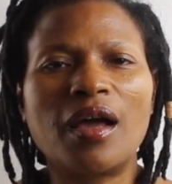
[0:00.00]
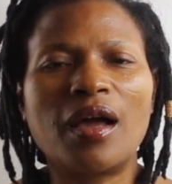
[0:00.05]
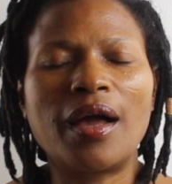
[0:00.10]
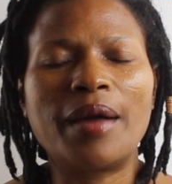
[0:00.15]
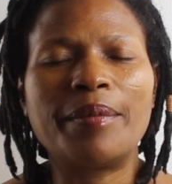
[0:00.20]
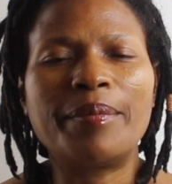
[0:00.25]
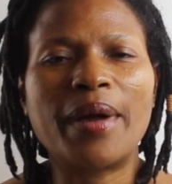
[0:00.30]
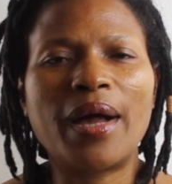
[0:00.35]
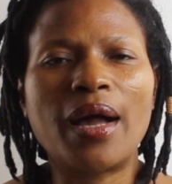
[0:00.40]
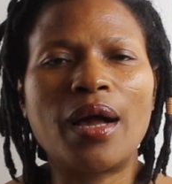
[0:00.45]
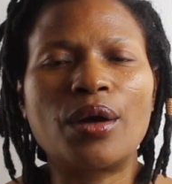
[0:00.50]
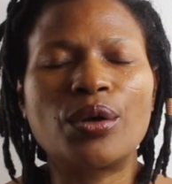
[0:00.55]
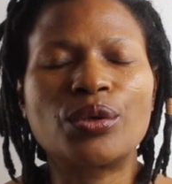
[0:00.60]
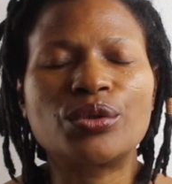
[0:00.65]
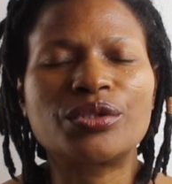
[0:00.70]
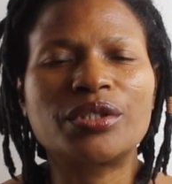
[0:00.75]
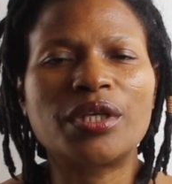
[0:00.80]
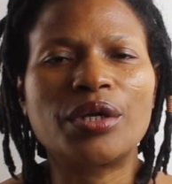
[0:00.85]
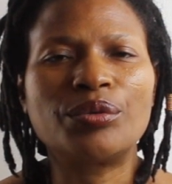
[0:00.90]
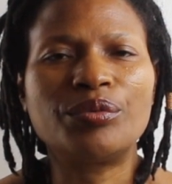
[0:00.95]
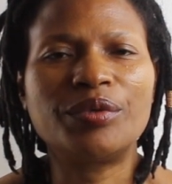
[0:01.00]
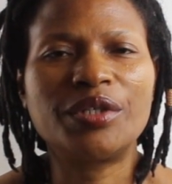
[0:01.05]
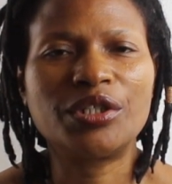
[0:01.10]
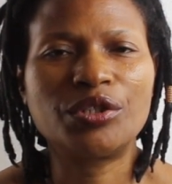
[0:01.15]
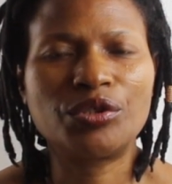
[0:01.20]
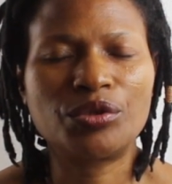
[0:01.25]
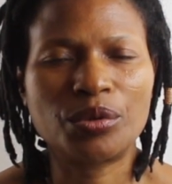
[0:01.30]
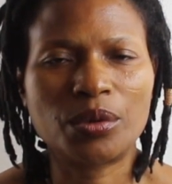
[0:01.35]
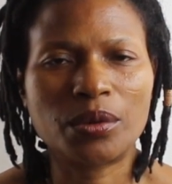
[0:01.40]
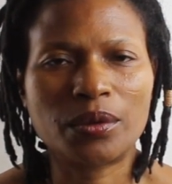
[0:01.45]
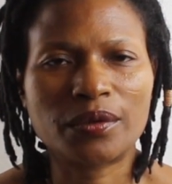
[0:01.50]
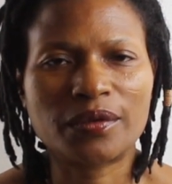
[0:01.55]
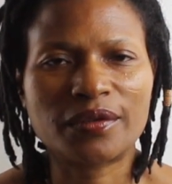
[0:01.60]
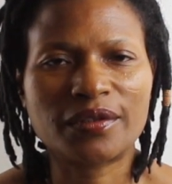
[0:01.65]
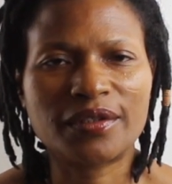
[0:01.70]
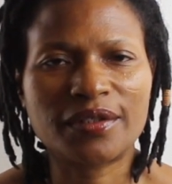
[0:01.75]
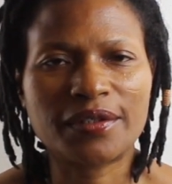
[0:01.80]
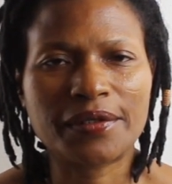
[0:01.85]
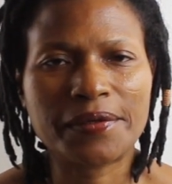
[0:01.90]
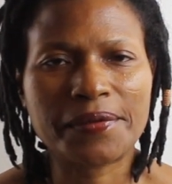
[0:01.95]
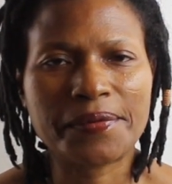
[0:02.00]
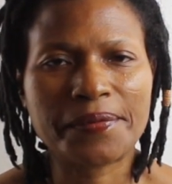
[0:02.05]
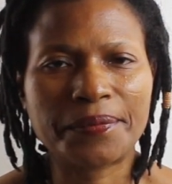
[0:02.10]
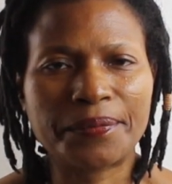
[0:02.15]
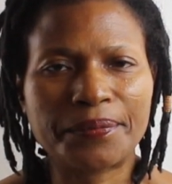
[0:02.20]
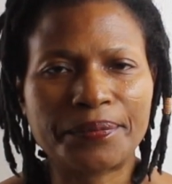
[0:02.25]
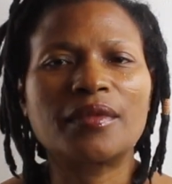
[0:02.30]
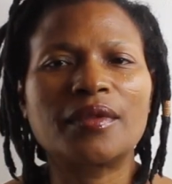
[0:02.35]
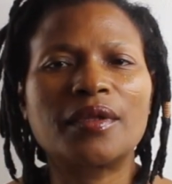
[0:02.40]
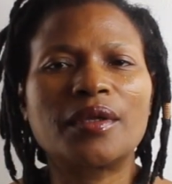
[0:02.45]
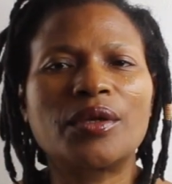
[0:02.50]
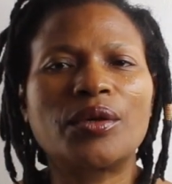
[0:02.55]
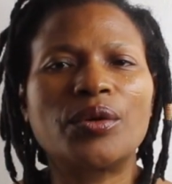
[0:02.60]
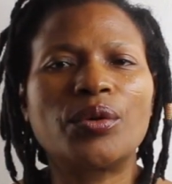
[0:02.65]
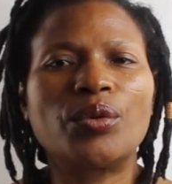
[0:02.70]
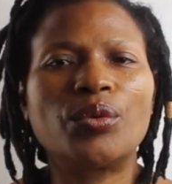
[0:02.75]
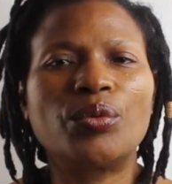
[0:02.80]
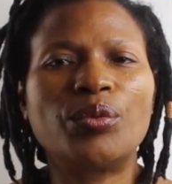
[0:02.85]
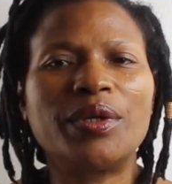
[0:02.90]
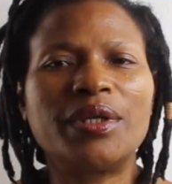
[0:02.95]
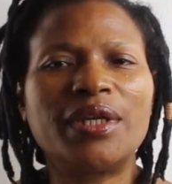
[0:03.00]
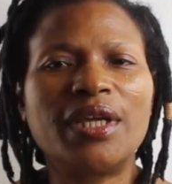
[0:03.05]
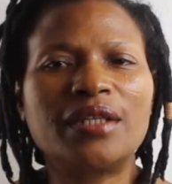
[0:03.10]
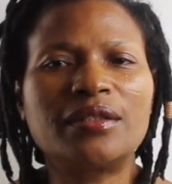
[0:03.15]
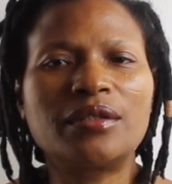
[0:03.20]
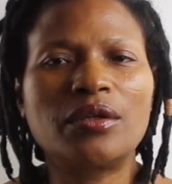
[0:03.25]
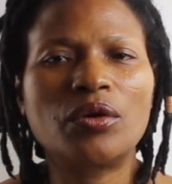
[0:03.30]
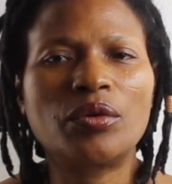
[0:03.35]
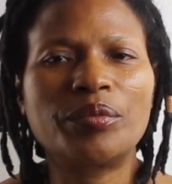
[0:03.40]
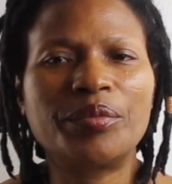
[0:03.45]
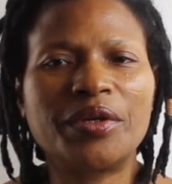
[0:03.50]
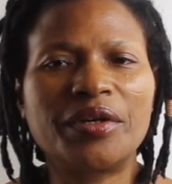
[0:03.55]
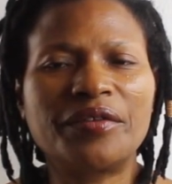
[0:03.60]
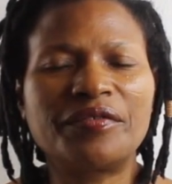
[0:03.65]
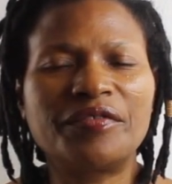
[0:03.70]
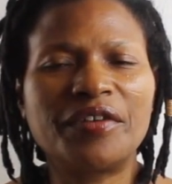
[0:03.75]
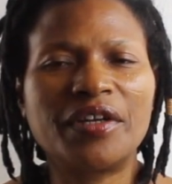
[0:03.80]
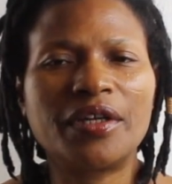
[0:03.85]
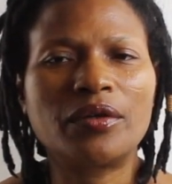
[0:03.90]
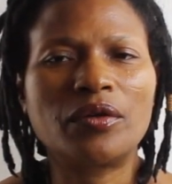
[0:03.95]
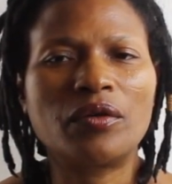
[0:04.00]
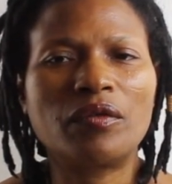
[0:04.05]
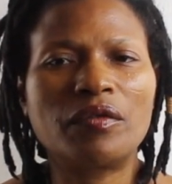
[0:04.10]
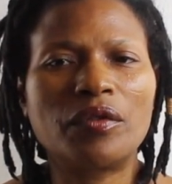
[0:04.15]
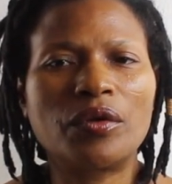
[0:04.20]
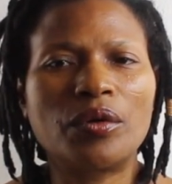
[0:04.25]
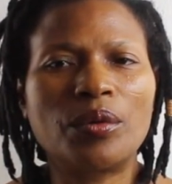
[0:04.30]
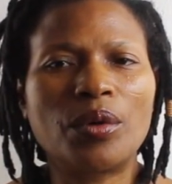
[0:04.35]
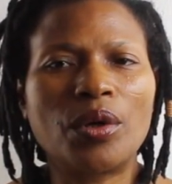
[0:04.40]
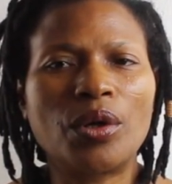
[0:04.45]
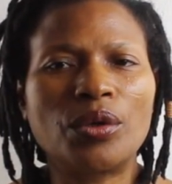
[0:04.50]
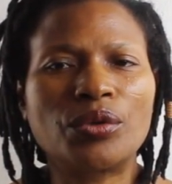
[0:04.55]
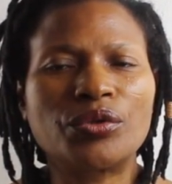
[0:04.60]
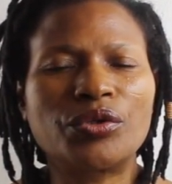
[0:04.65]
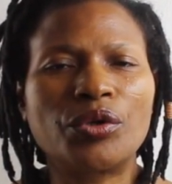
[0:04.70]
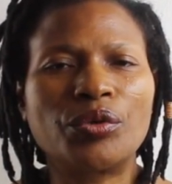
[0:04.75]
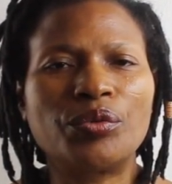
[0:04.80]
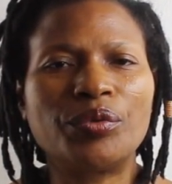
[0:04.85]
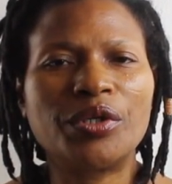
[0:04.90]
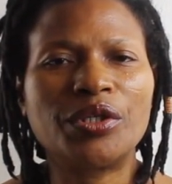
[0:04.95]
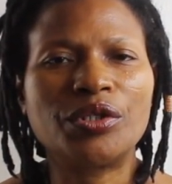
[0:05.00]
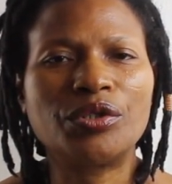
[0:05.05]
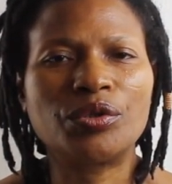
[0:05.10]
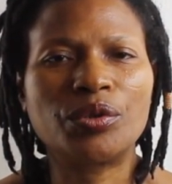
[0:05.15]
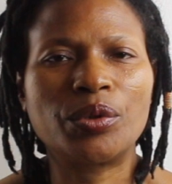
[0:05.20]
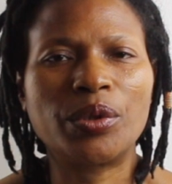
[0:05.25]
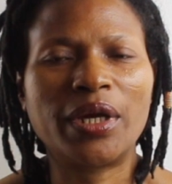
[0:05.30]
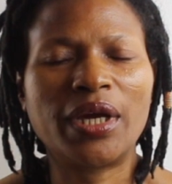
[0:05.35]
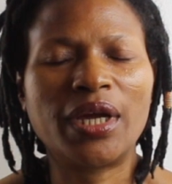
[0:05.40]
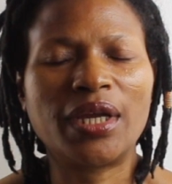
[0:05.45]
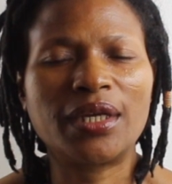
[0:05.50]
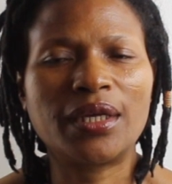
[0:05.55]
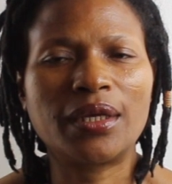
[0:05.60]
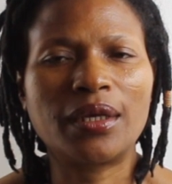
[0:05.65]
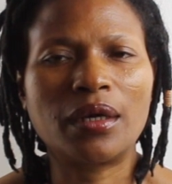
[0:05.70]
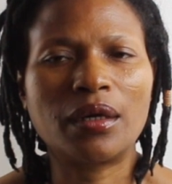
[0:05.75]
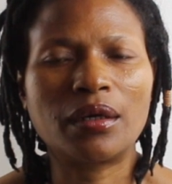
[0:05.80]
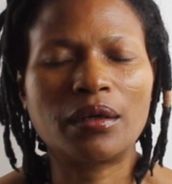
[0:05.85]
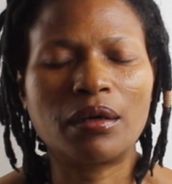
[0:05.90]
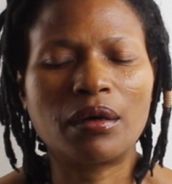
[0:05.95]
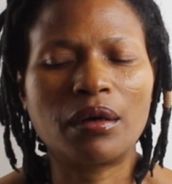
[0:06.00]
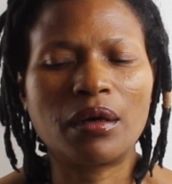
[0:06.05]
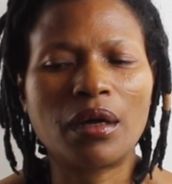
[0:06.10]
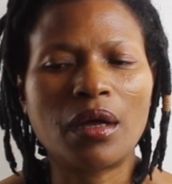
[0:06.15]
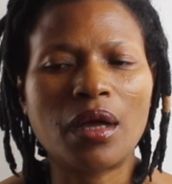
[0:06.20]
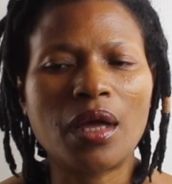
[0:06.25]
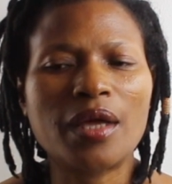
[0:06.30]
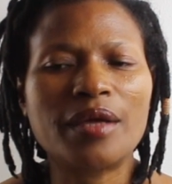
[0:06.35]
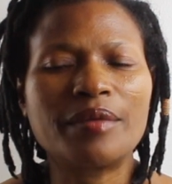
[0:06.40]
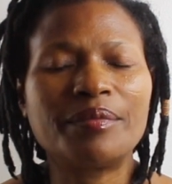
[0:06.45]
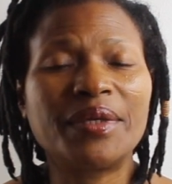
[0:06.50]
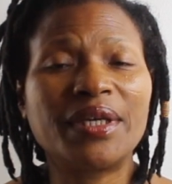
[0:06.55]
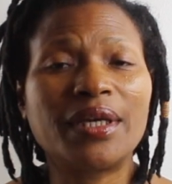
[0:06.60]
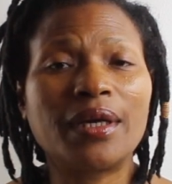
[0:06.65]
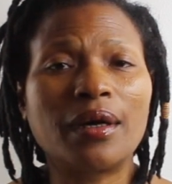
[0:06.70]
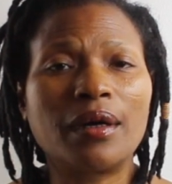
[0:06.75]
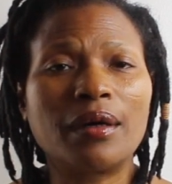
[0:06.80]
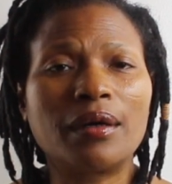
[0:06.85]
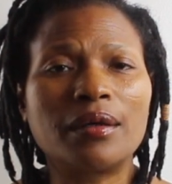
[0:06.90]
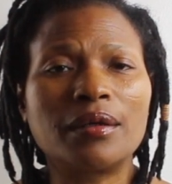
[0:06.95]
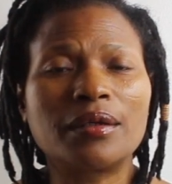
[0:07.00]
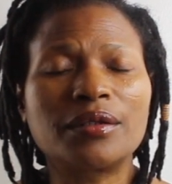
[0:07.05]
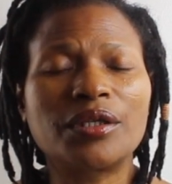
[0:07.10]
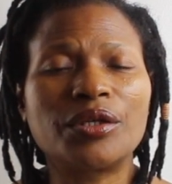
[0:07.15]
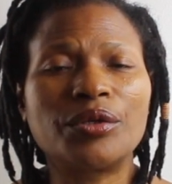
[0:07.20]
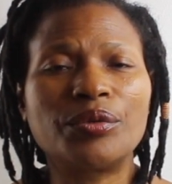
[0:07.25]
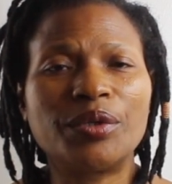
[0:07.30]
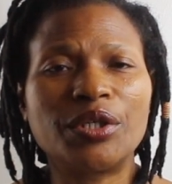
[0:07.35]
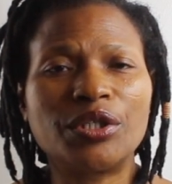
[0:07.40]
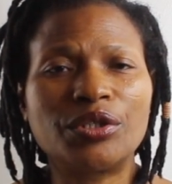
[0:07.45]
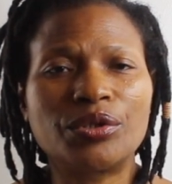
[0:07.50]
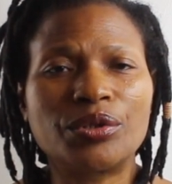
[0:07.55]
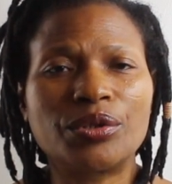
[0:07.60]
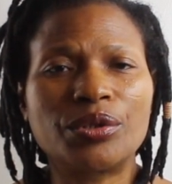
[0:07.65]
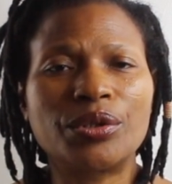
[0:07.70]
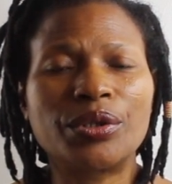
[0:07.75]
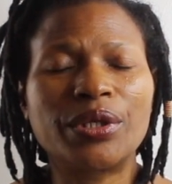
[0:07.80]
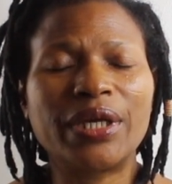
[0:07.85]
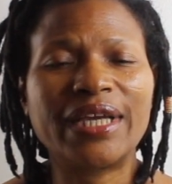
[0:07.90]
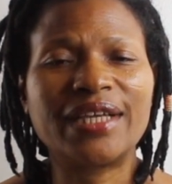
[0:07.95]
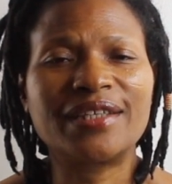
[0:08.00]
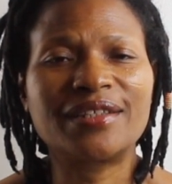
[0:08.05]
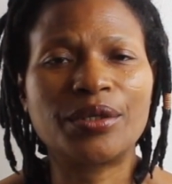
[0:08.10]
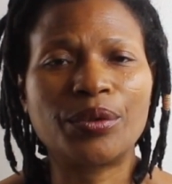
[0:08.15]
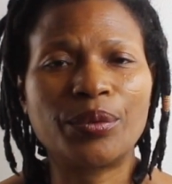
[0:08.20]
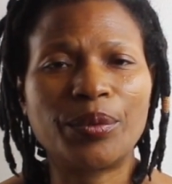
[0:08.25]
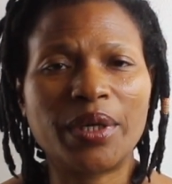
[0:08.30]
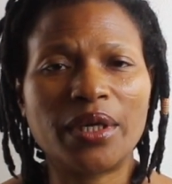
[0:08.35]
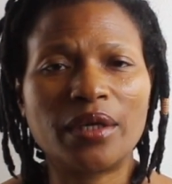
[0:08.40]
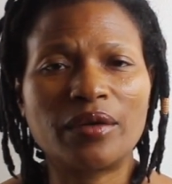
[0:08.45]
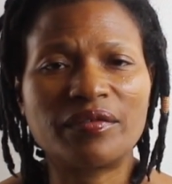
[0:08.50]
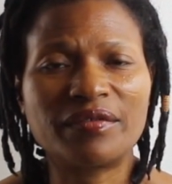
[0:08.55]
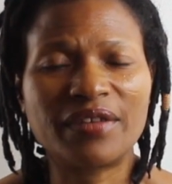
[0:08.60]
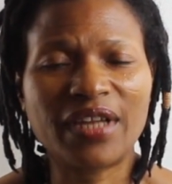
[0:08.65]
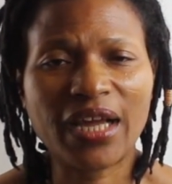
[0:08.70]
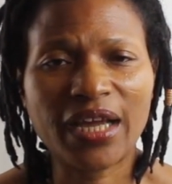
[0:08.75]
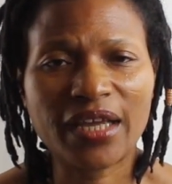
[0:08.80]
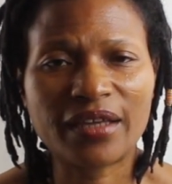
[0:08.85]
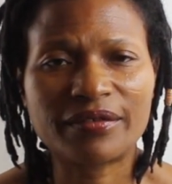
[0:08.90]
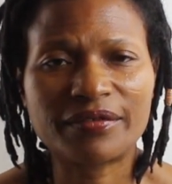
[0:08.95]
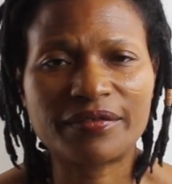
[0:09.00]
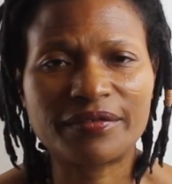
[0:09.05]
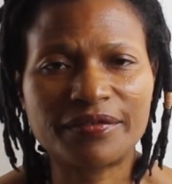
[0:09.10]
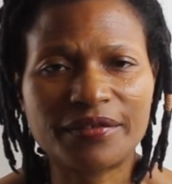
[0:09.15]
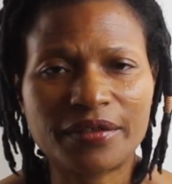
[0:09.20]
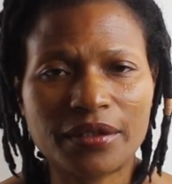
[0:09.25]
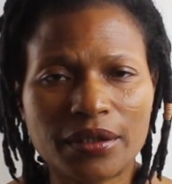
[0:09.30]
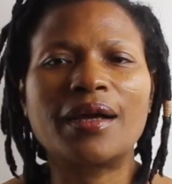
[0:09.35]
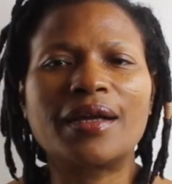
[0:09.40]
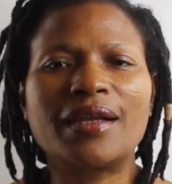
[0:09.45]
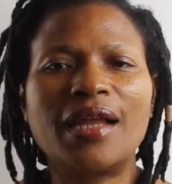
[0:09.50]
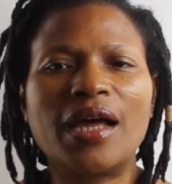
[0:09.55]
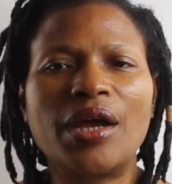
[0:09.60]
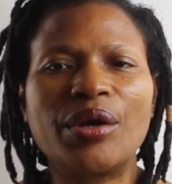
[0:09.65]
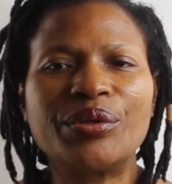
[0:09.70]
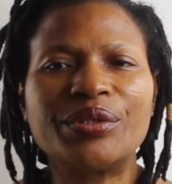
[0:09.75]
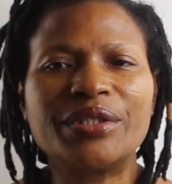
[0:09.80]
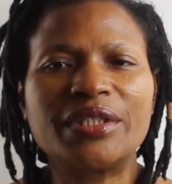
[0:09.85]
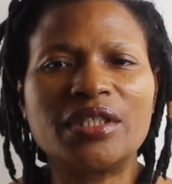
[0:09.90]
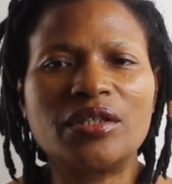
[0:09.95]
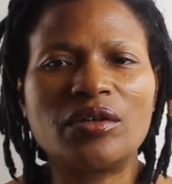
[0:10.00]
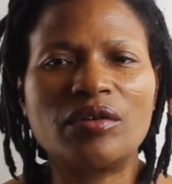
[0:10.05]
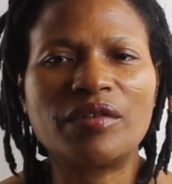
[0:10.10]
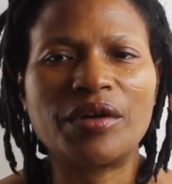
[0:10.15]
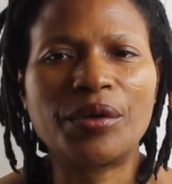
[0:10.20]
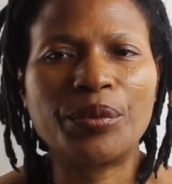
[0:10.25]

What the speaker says: about rituals. We need not be afraid of the word ritual any longer because ritual is a way of life. Clarity of